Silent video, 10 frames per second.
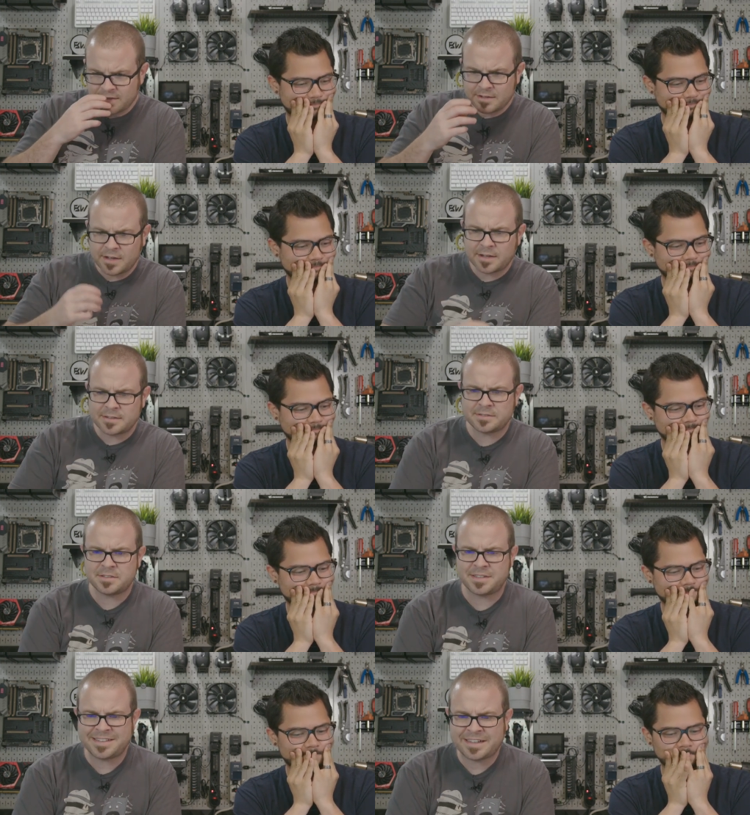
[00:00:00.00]
Speaker 1: Uh,
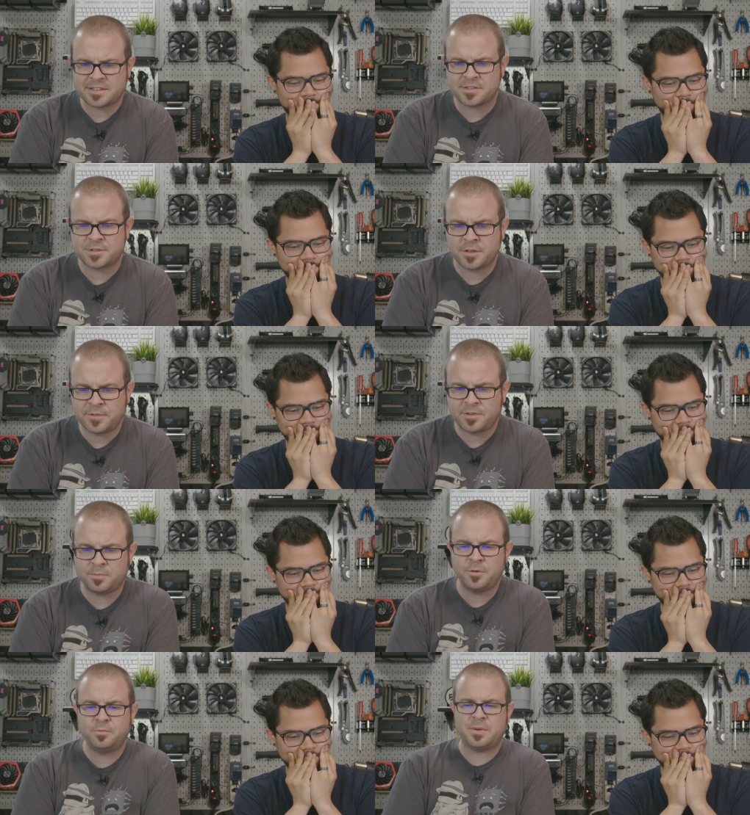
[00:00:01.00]
to detect the surface
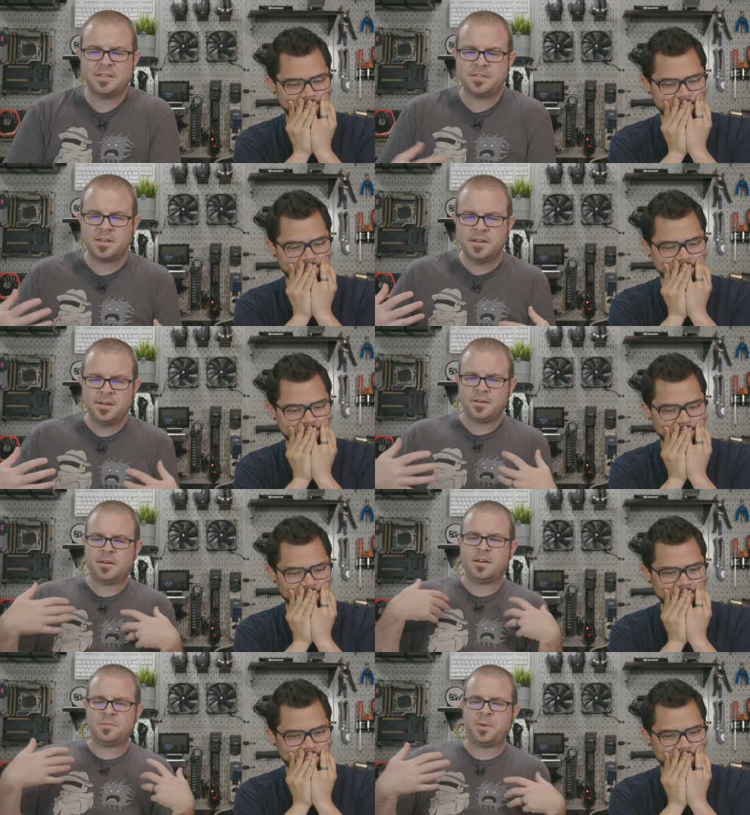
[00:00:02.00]
movement
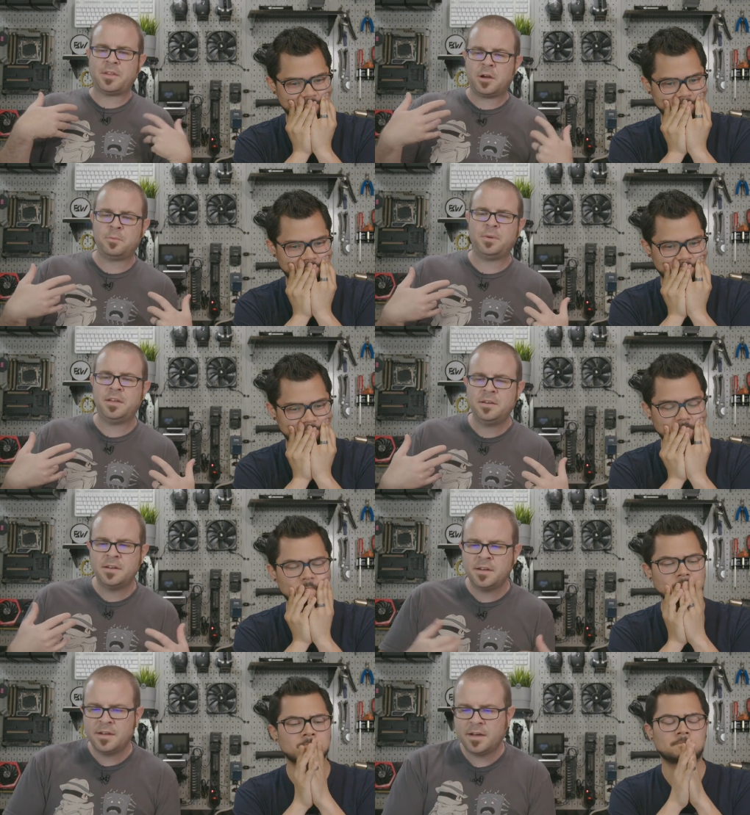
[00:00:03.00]
caused by the heartbeat,
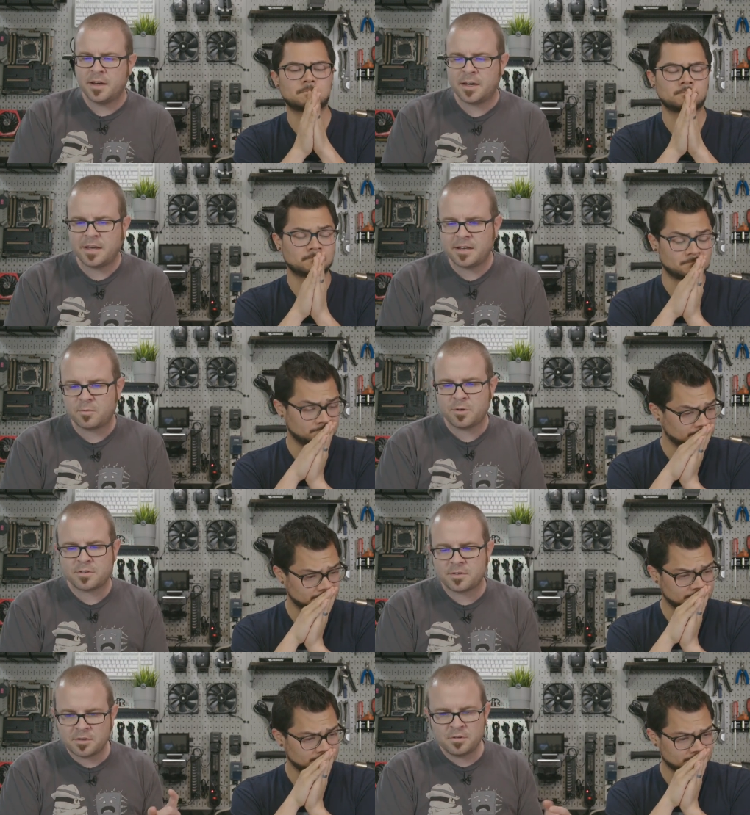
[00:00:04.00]
uh, and it
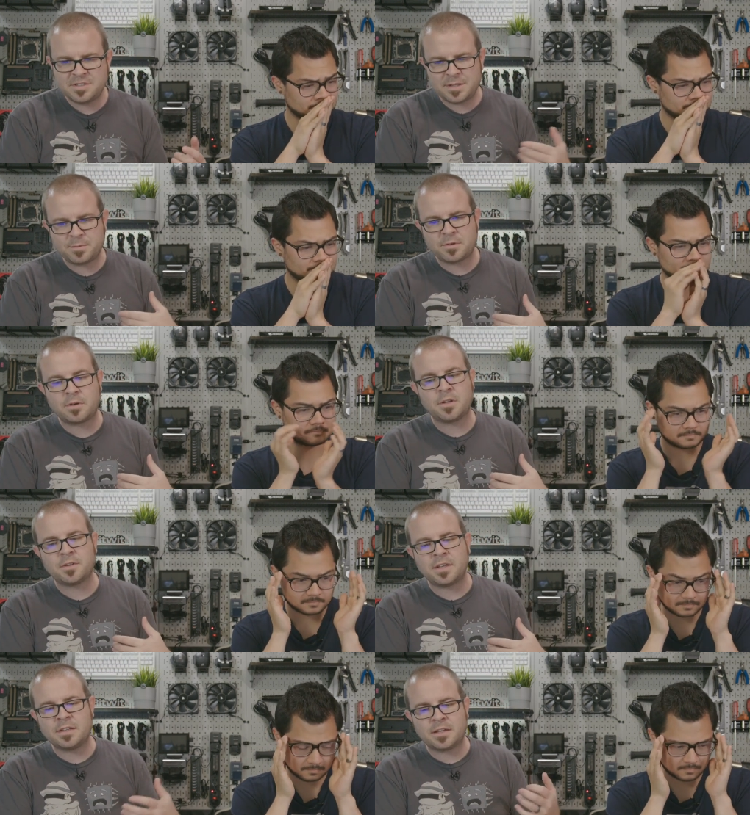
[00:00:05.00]
works through typical
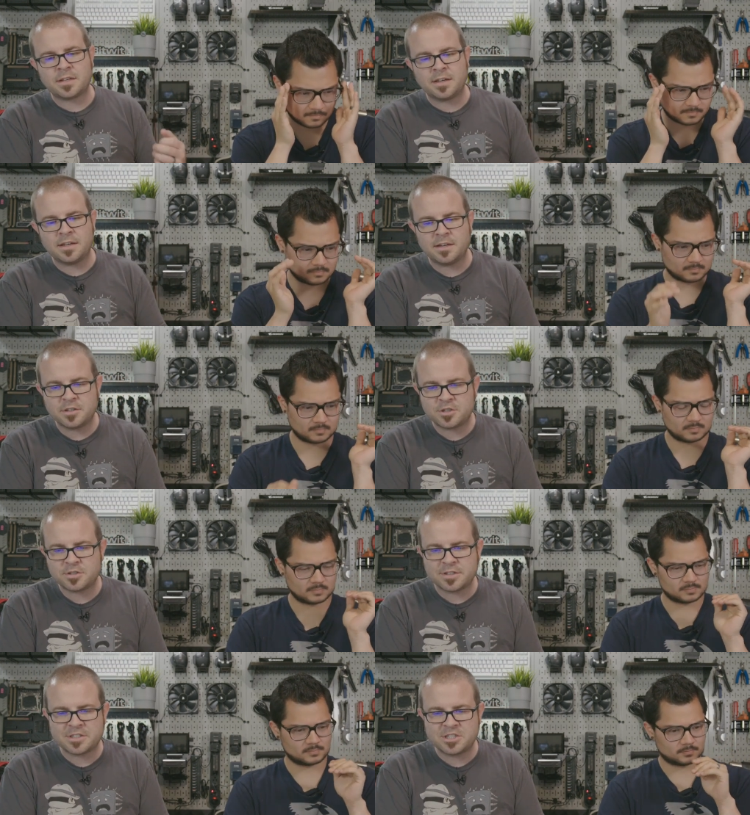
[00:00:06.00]
clothing like a
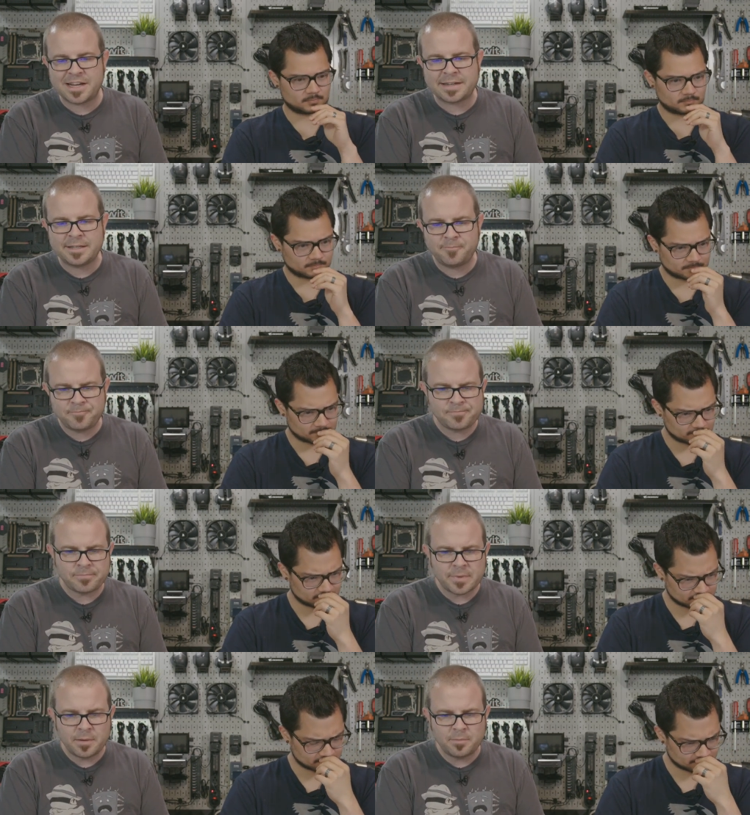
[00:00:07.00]
shirt and jacket.
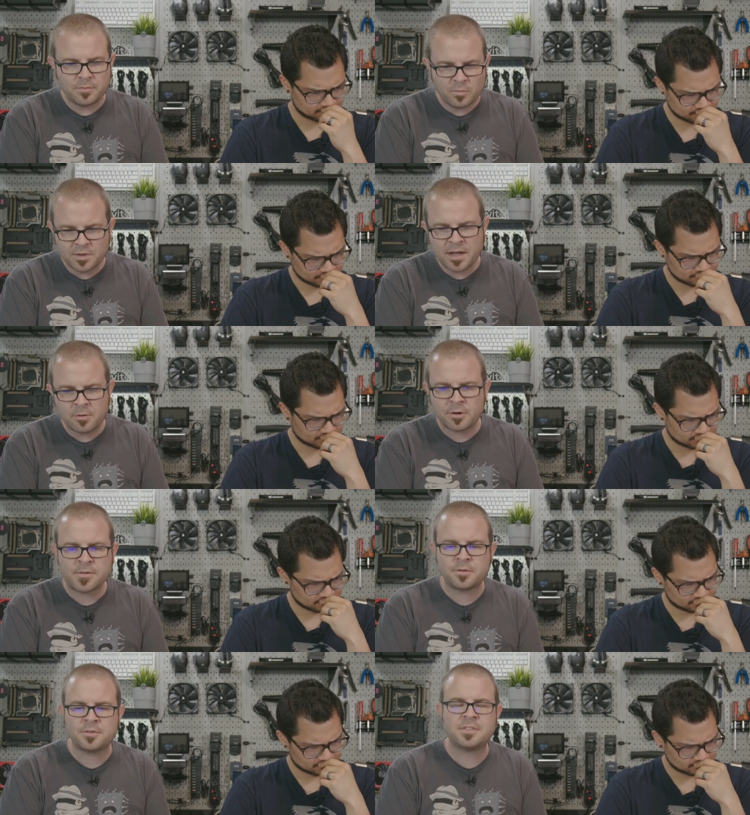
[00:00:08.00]
Will not work
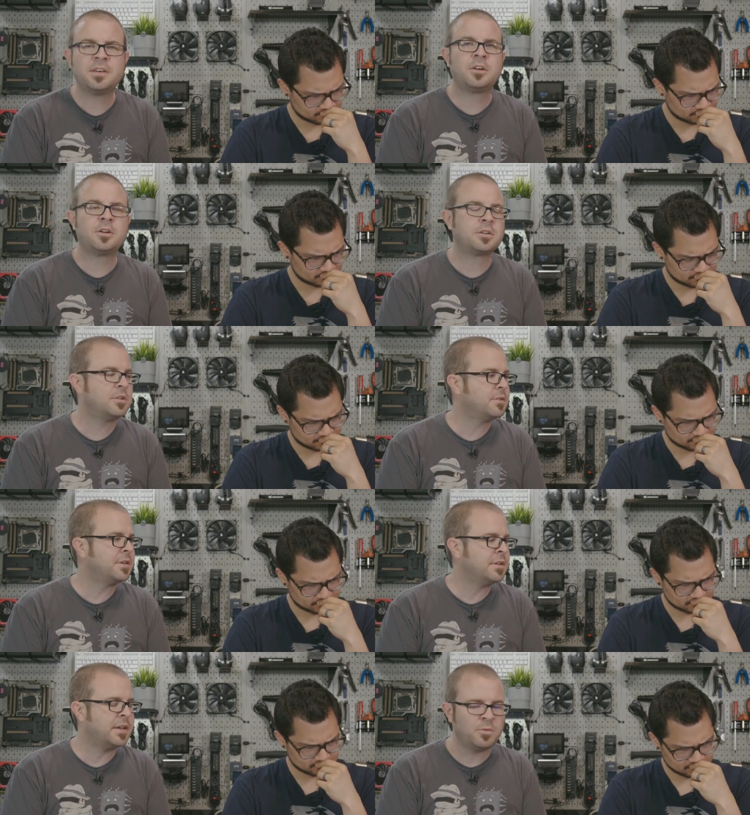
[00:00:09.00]
through thicker
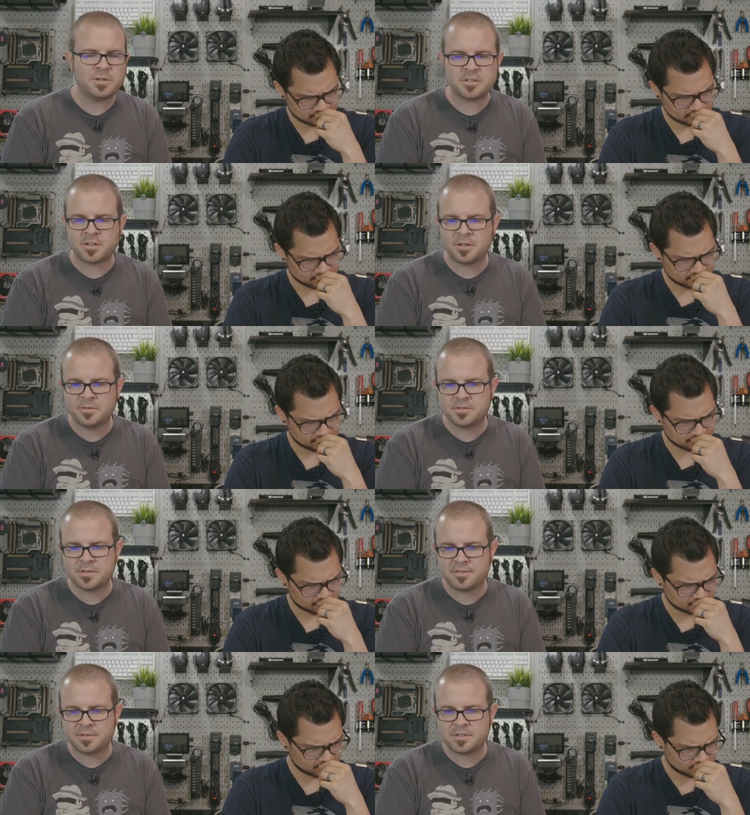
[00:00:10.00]
clothing like a winter coat, so
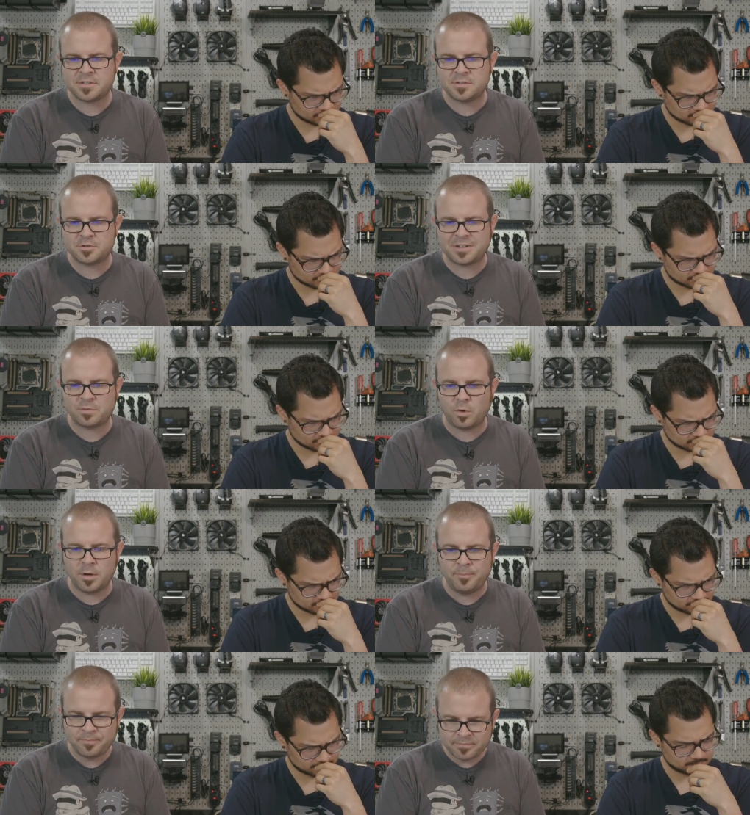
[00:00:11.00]
everyone should dress
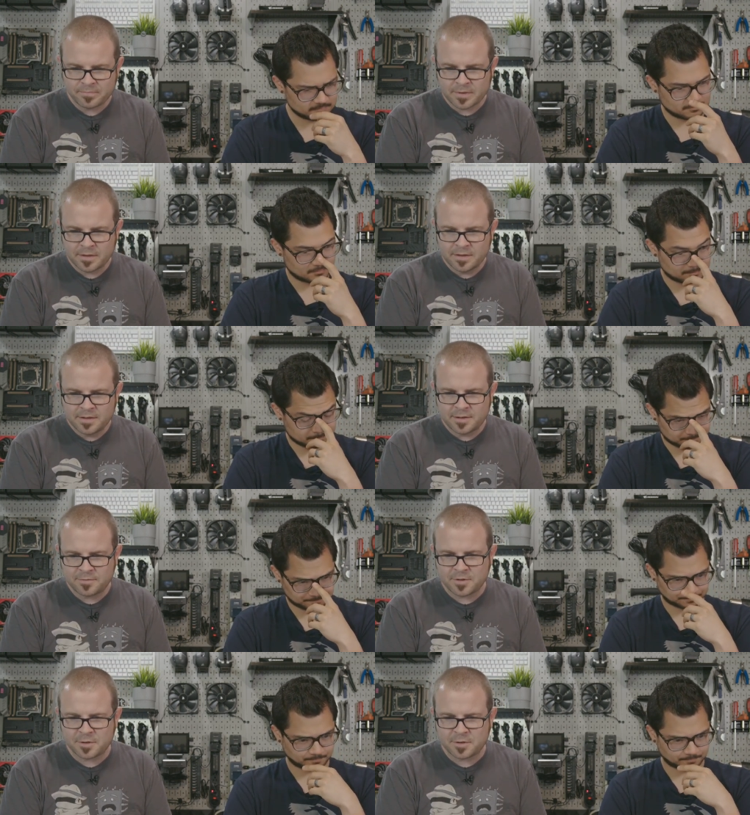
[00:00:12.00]
warm if you